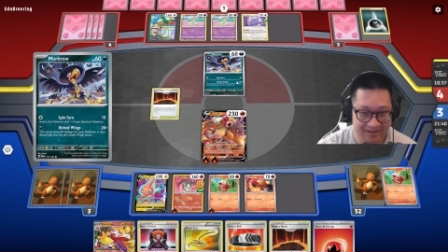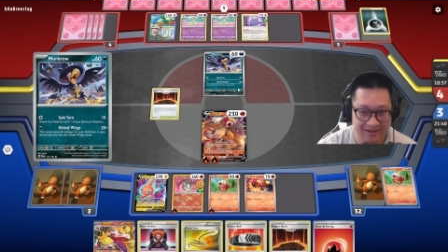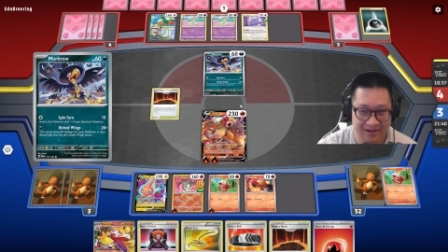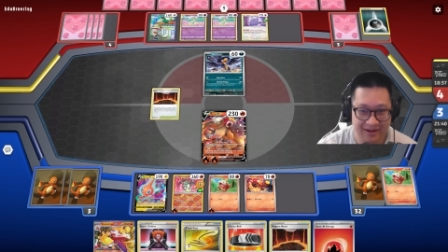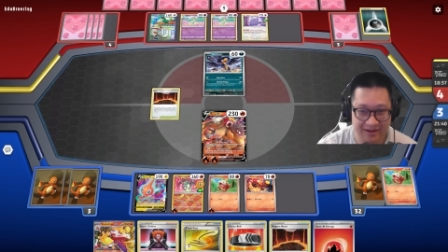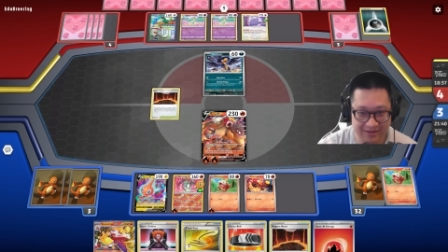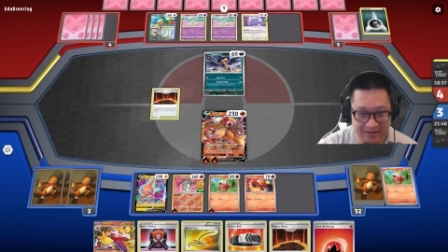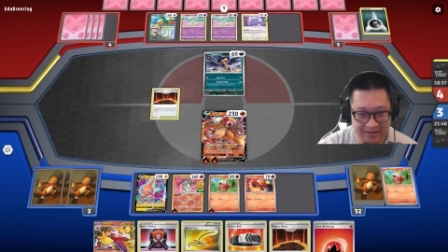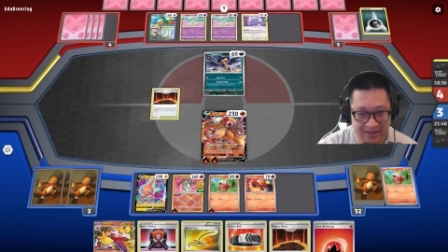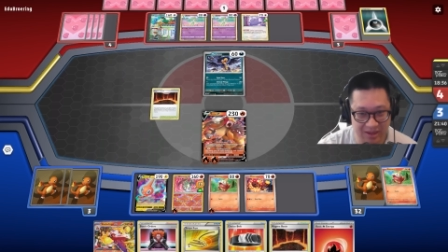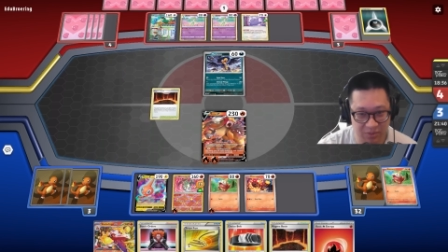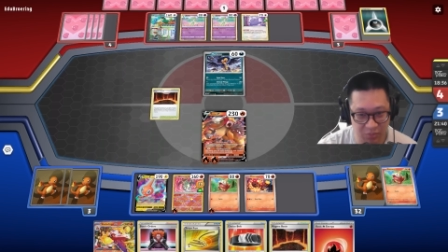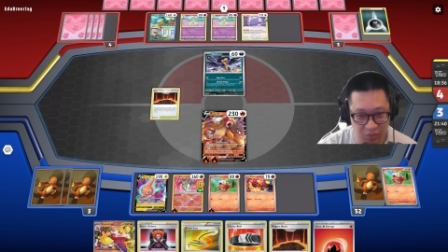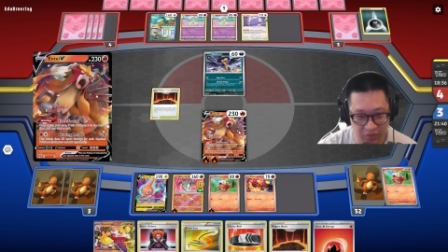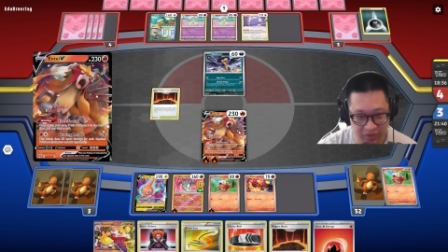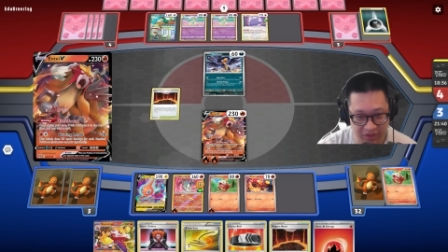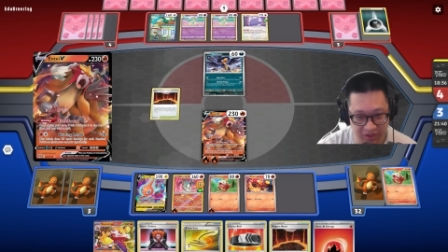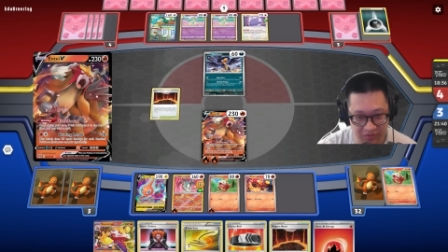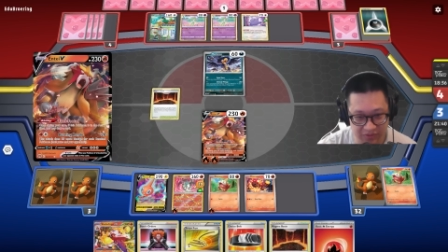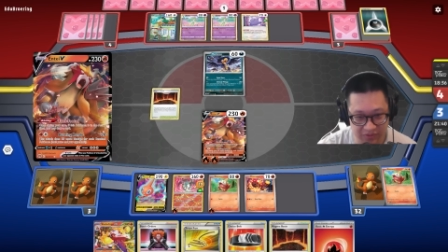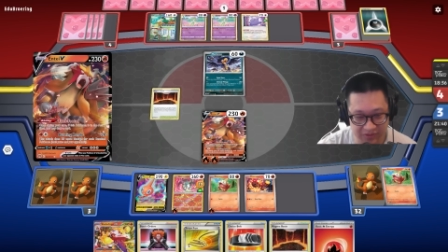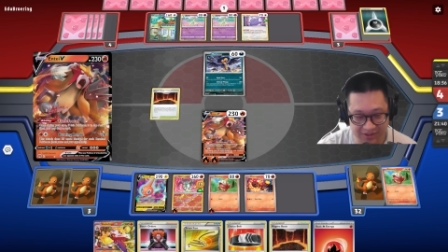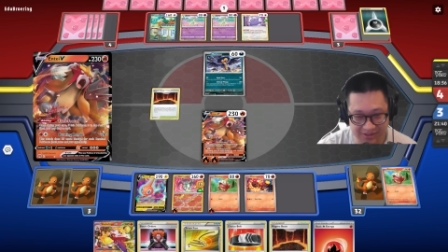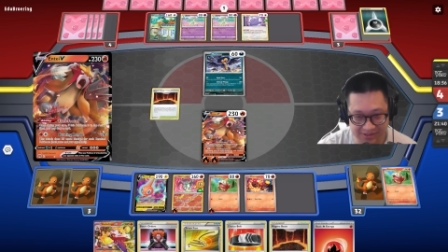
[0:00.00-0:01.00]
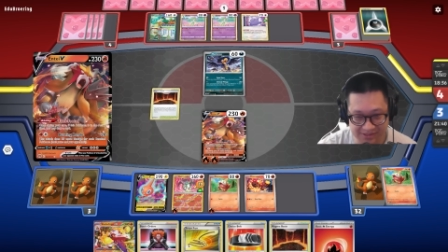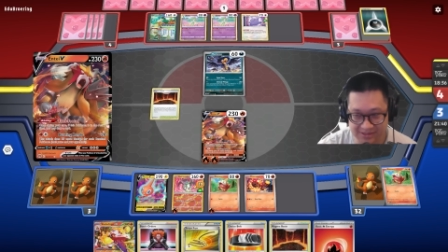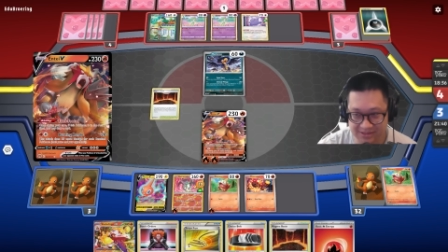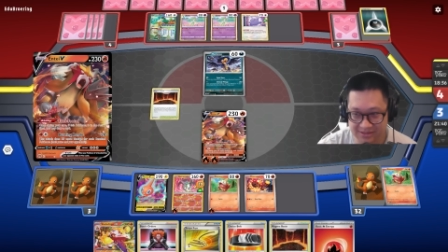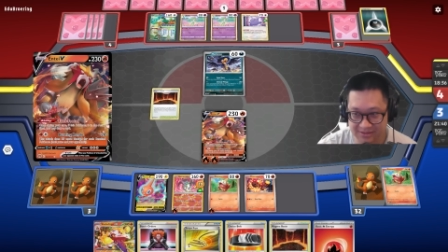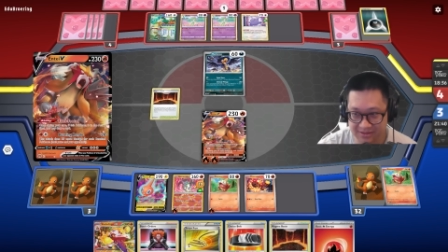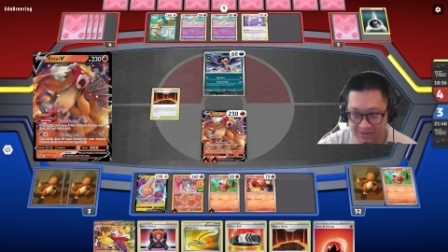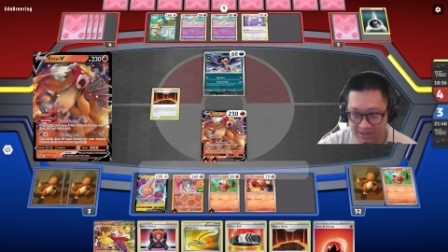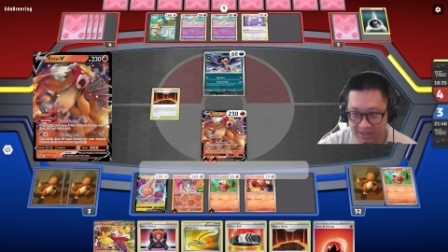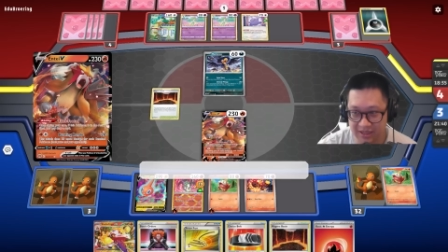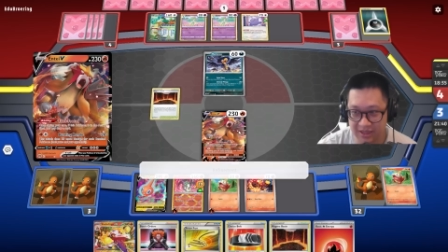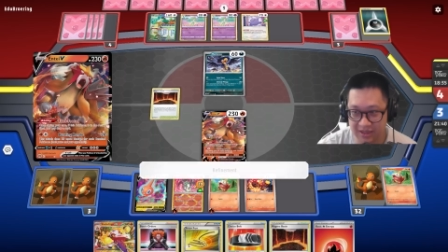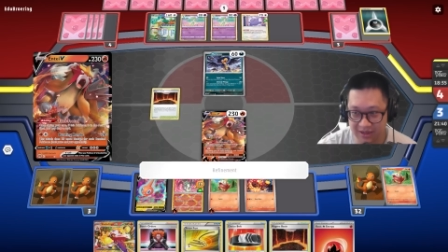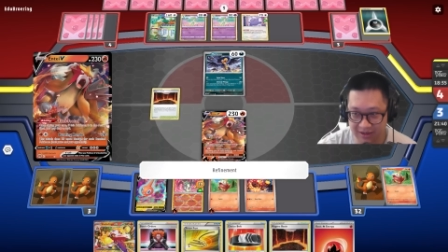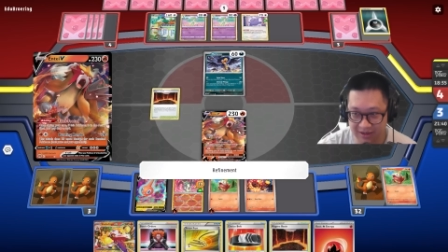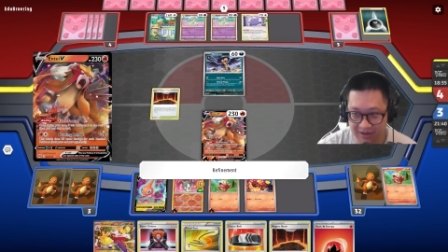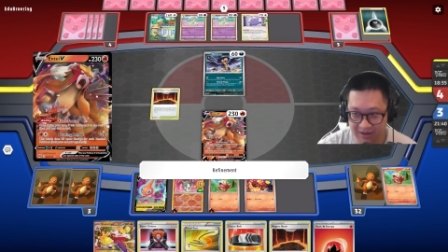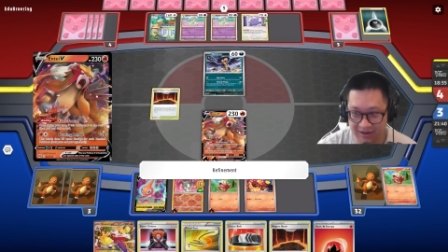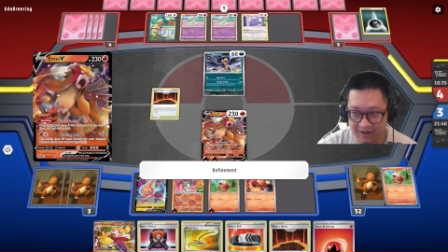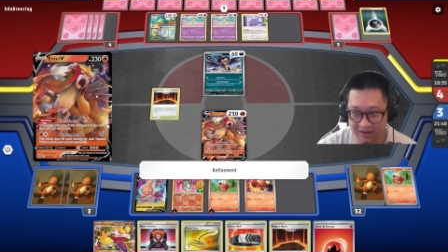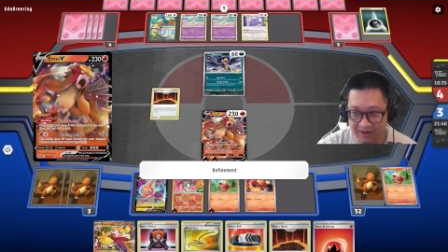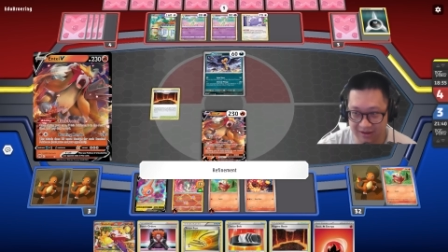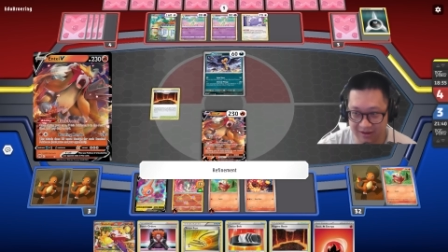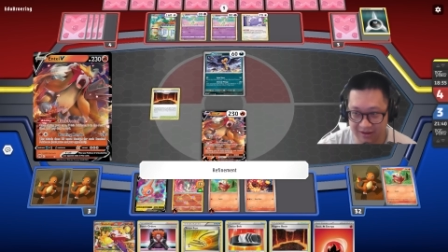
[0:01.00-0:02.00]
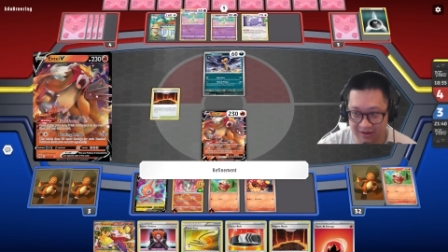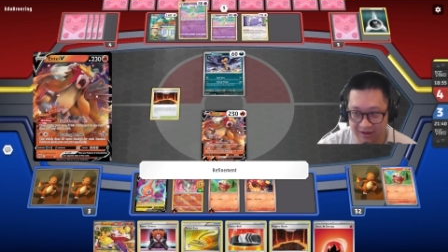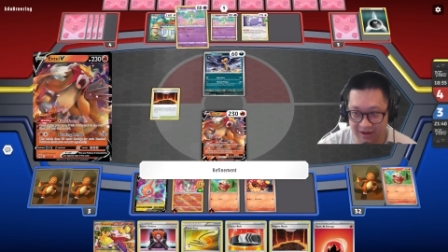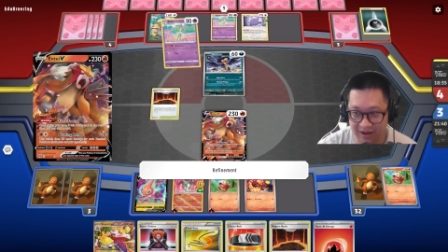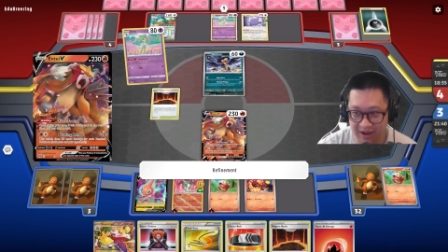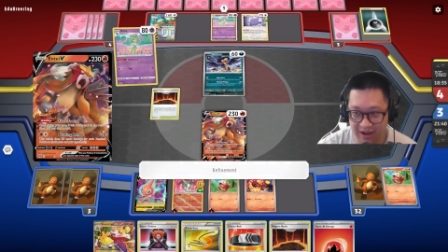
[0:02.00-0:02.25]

And then that will kill this. Uh,